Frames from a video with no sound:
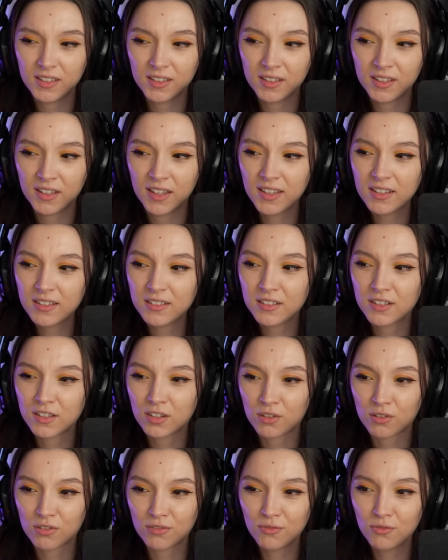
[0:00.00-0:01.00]
Get a
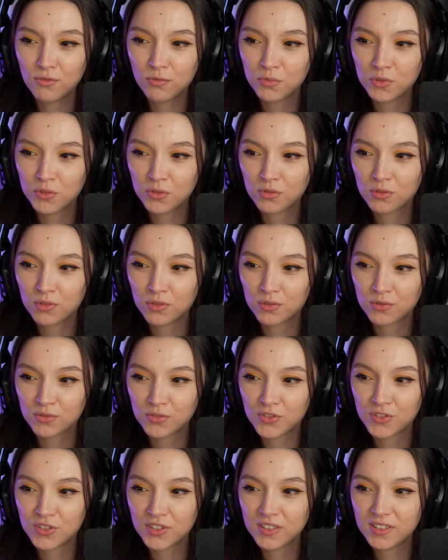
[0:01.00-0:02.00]
room, you two,
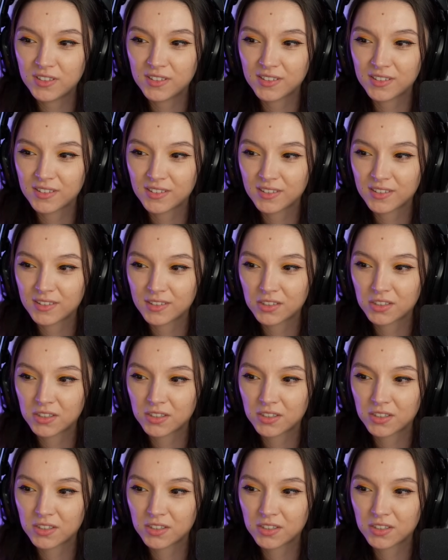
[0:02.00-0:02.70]
Jesus.